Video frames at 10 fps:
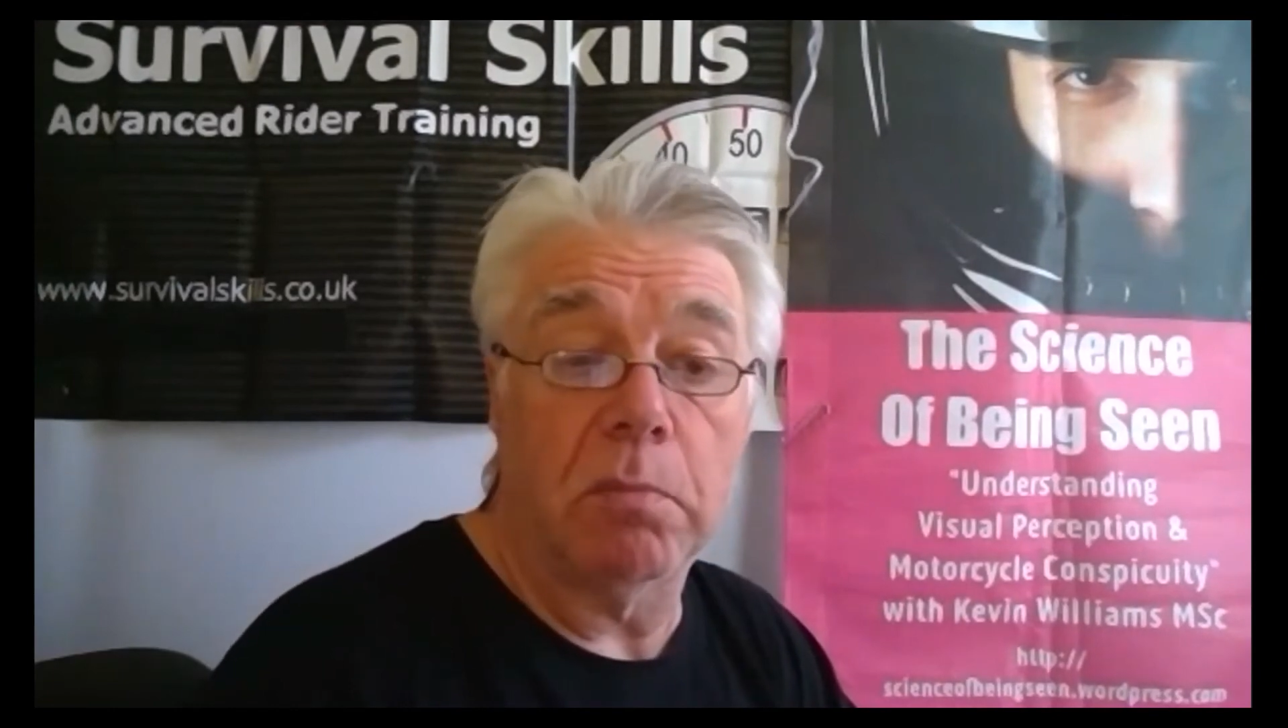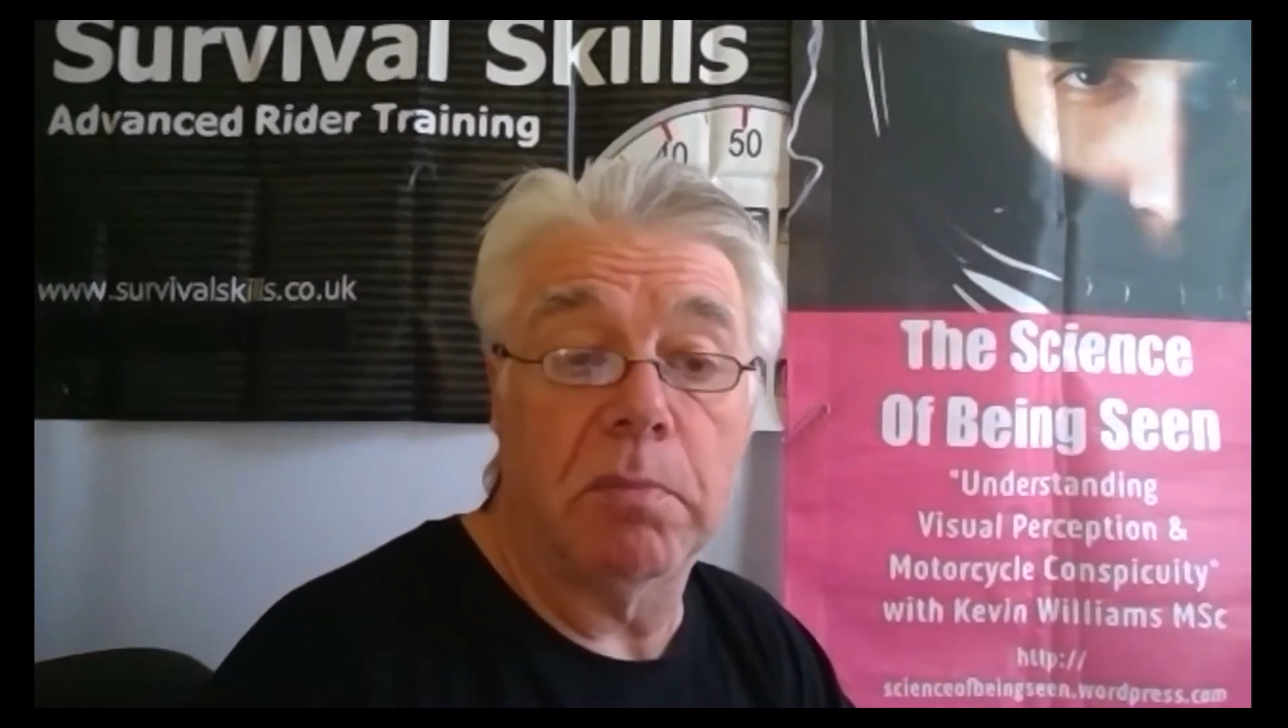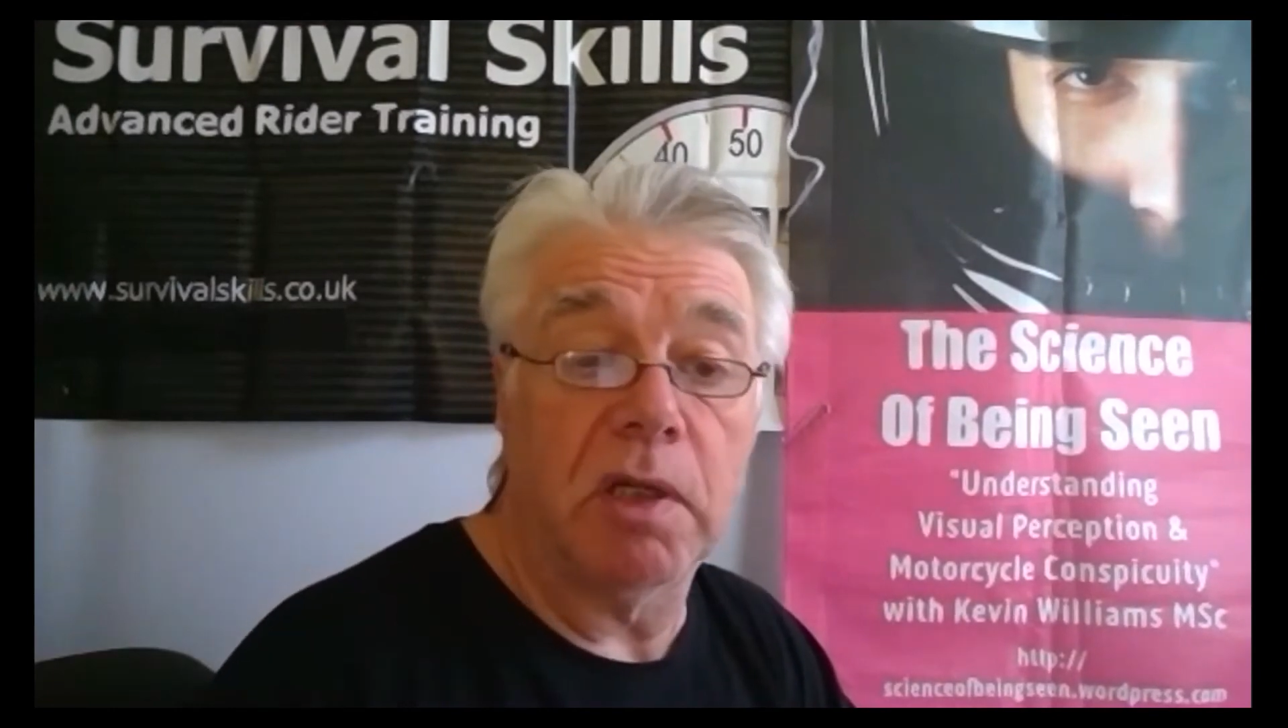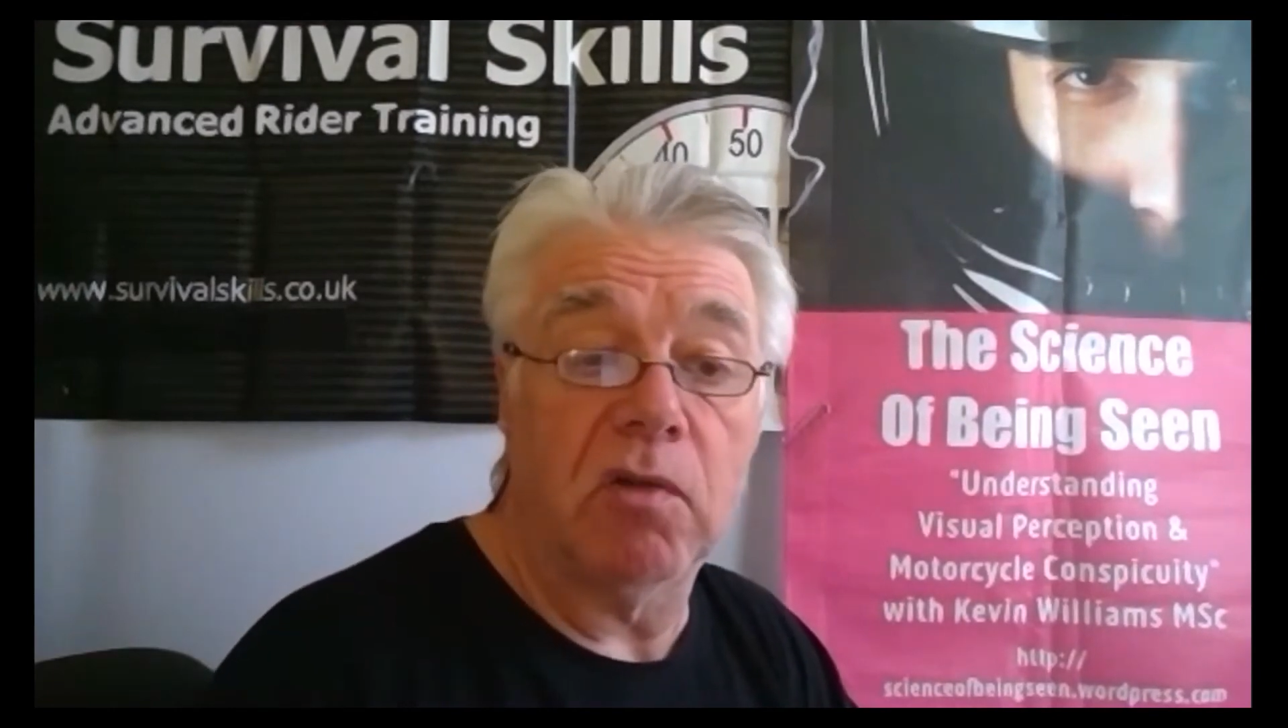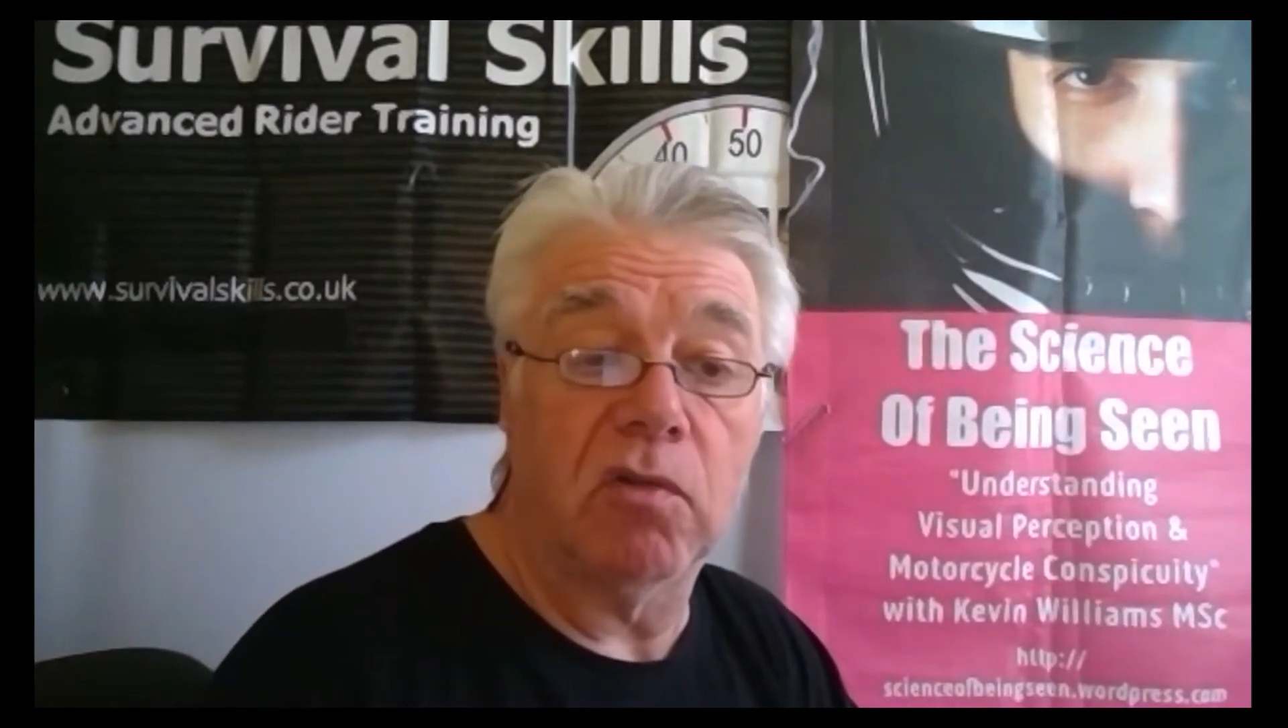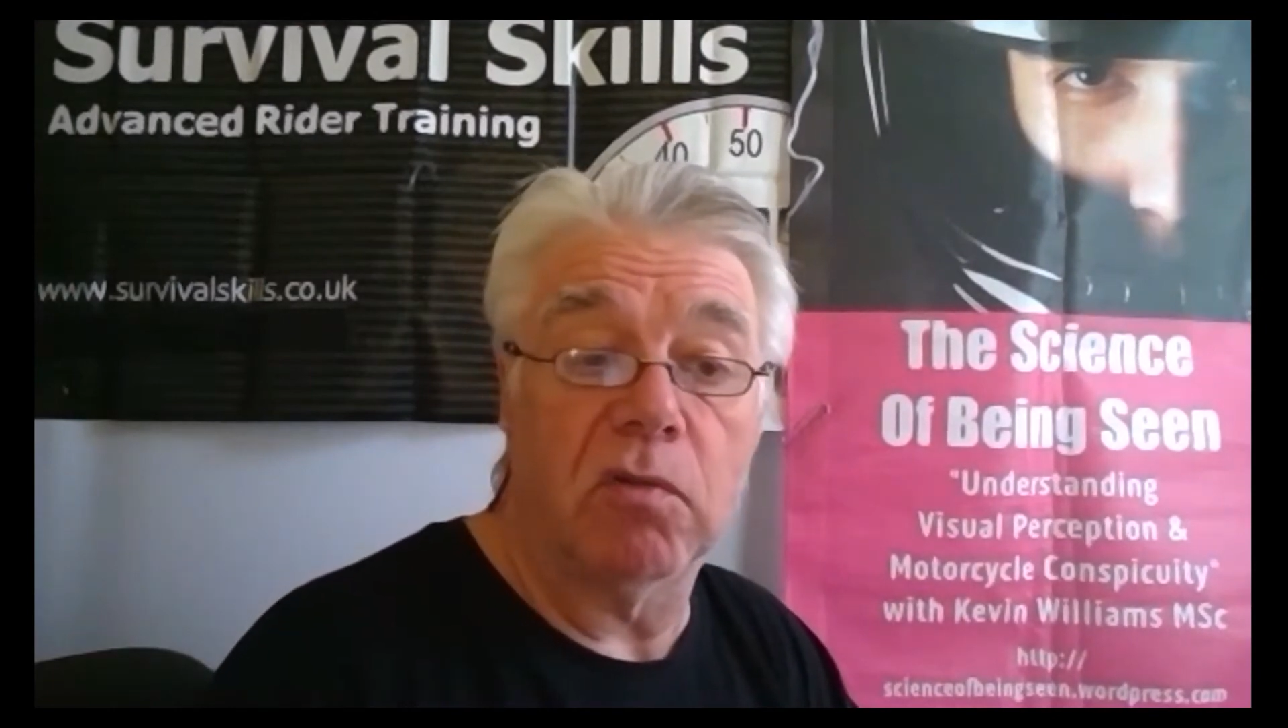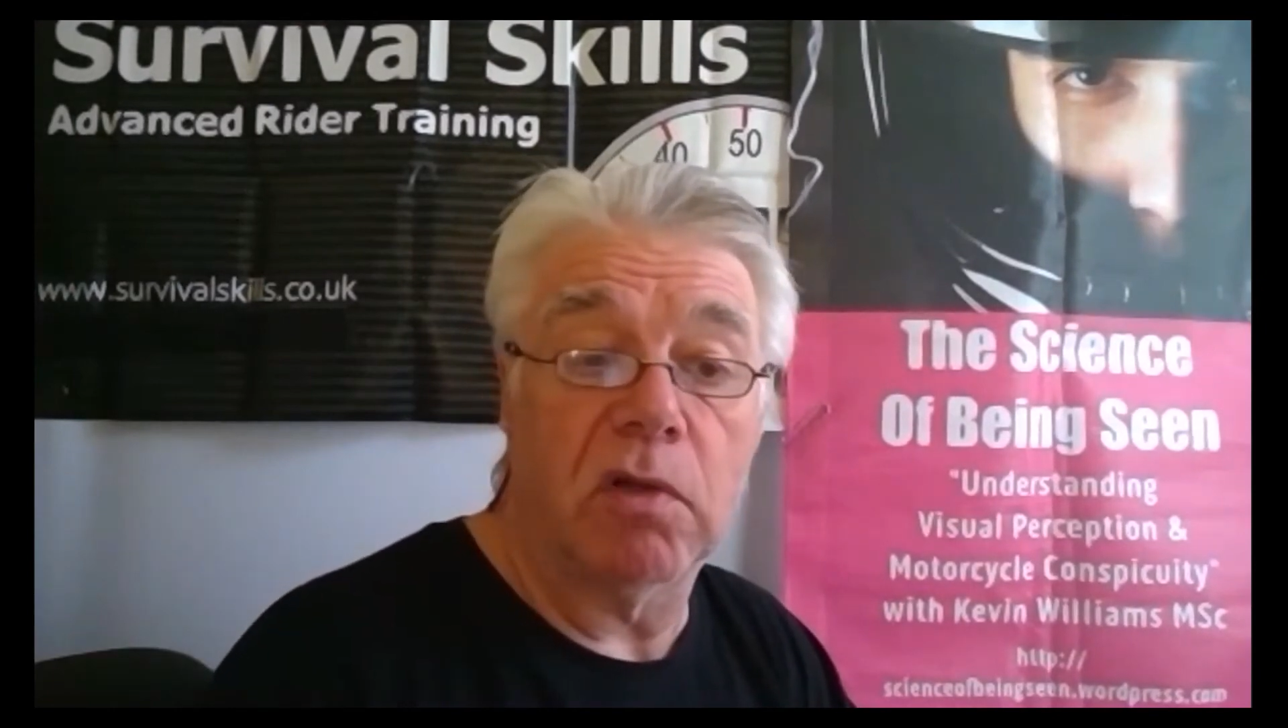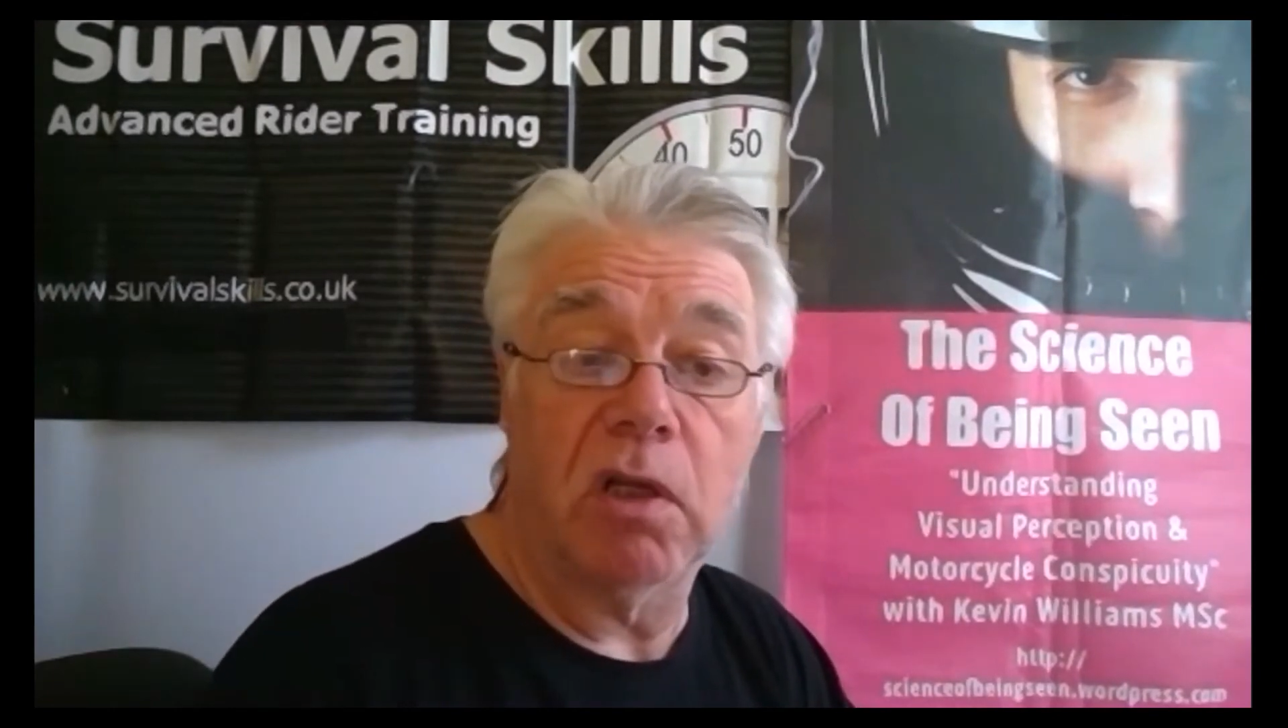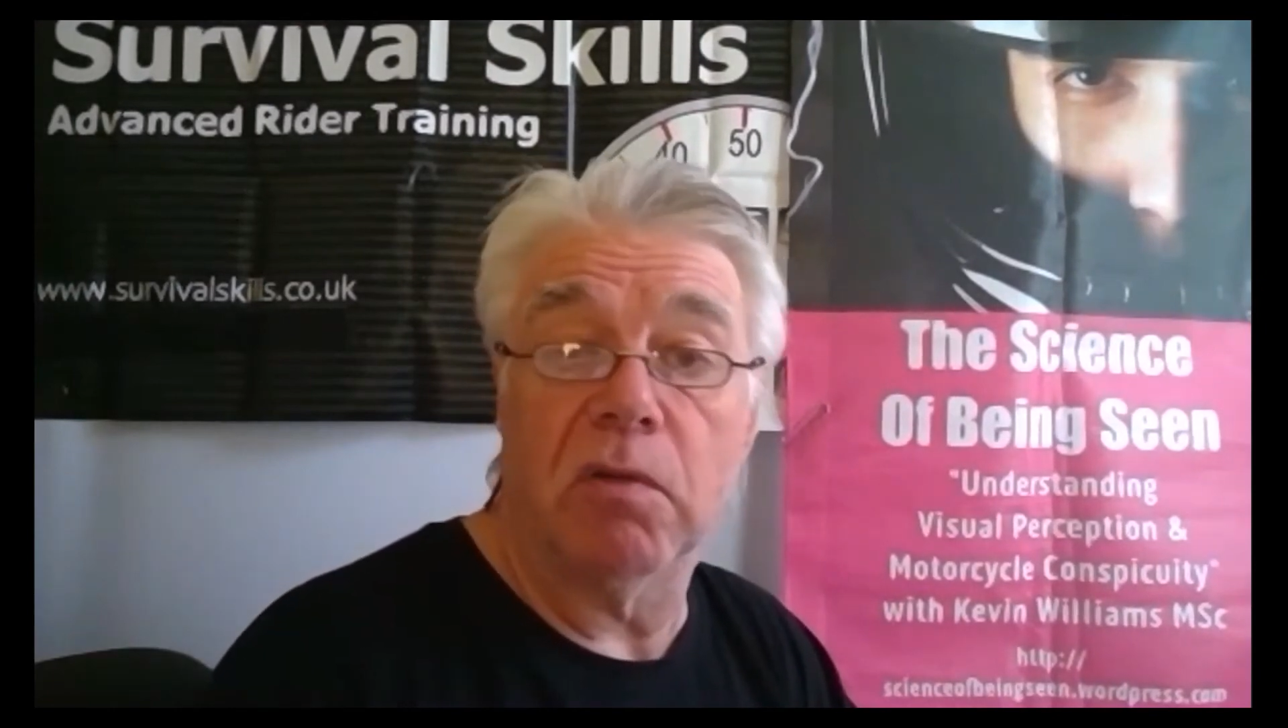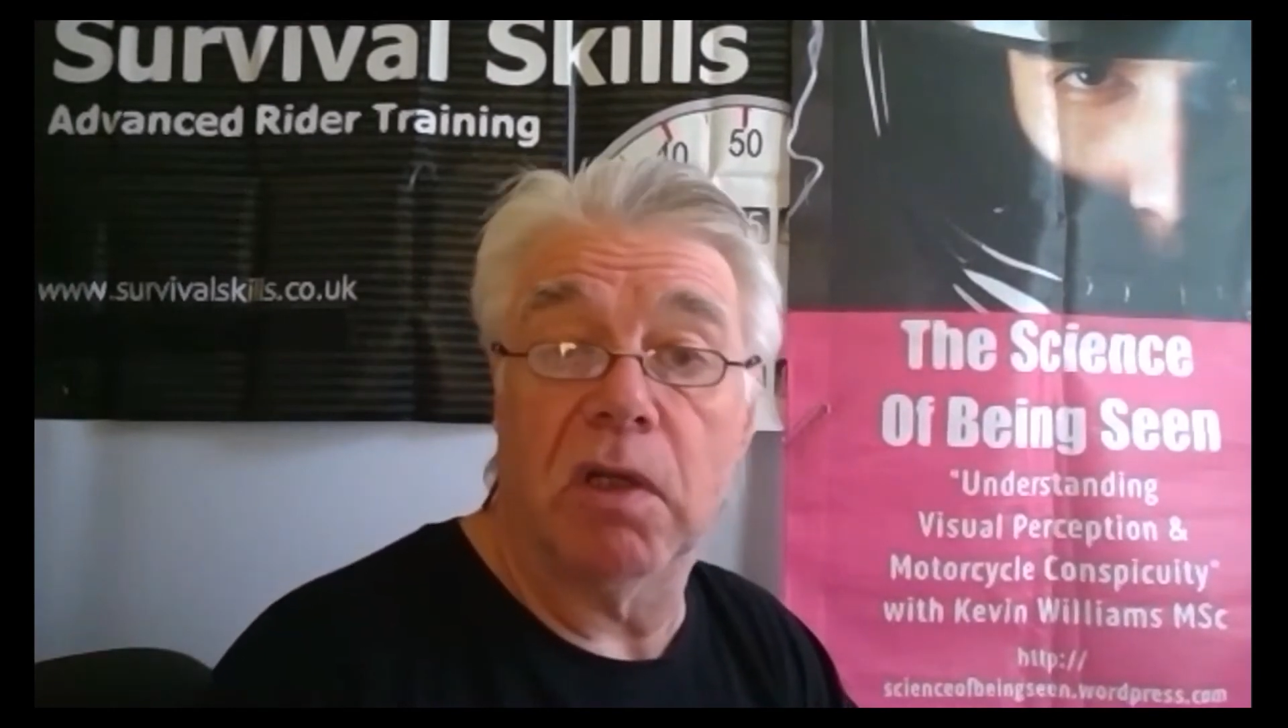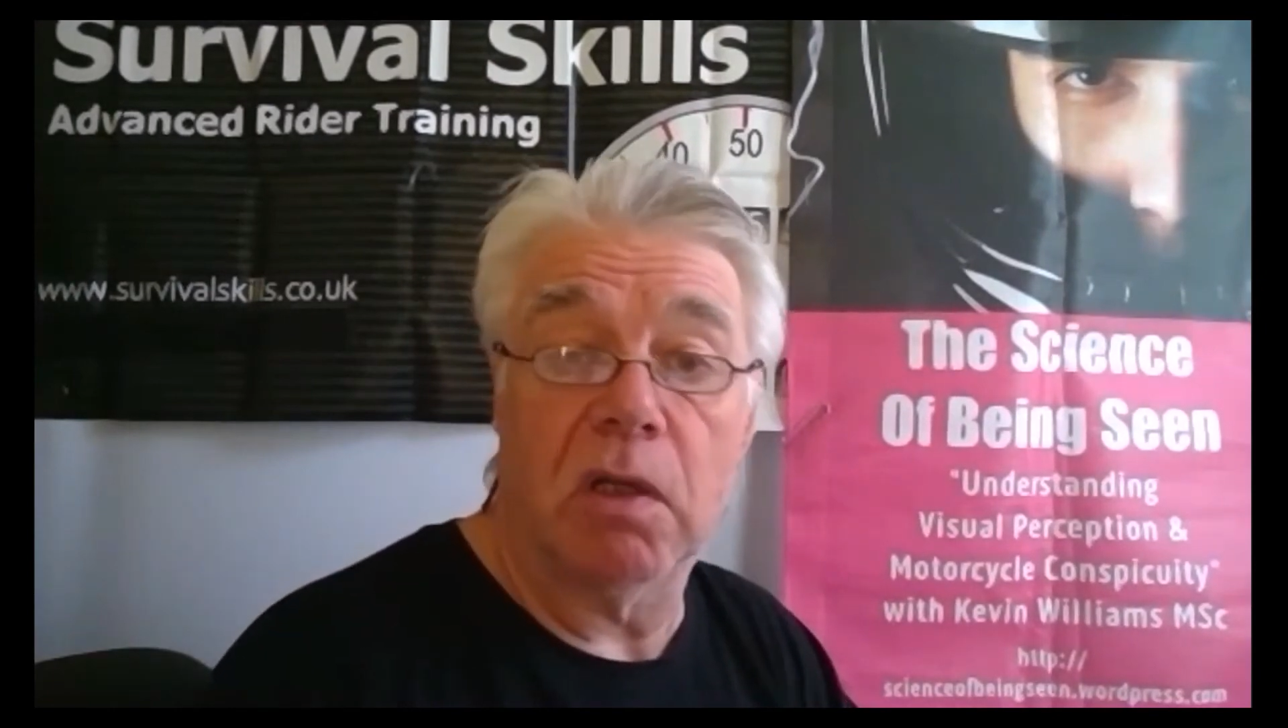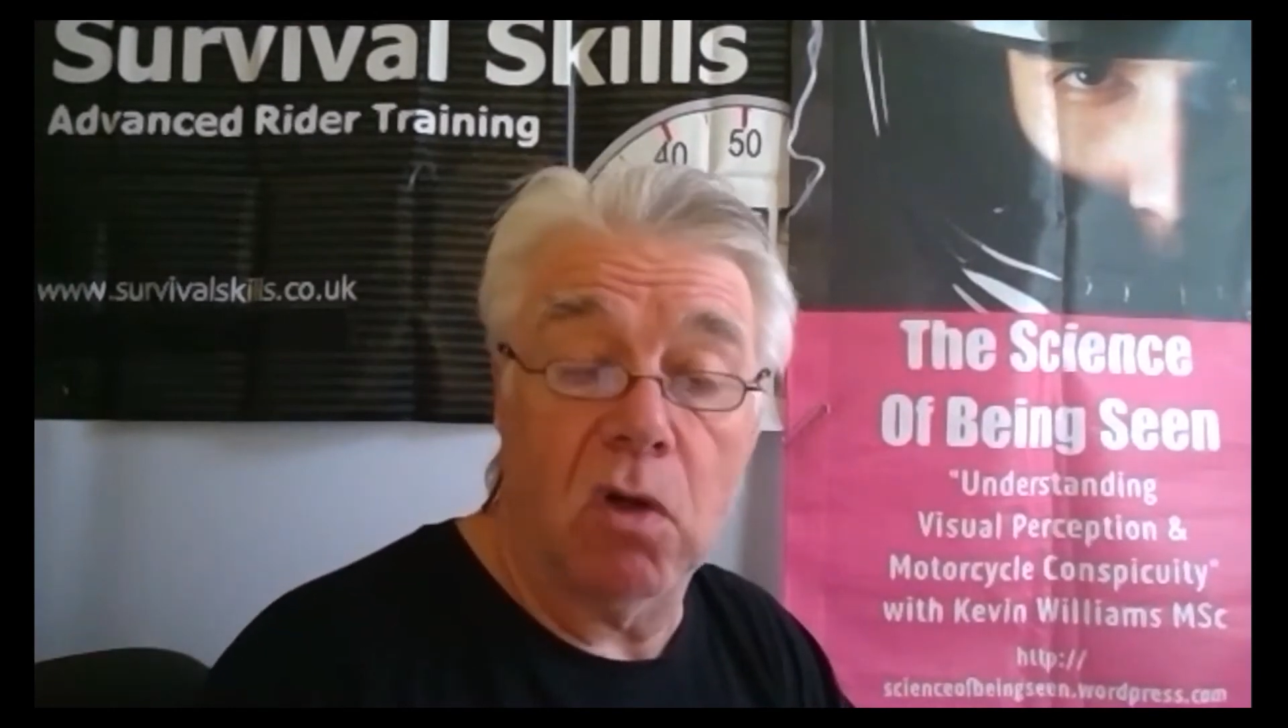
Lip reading: piece of clothing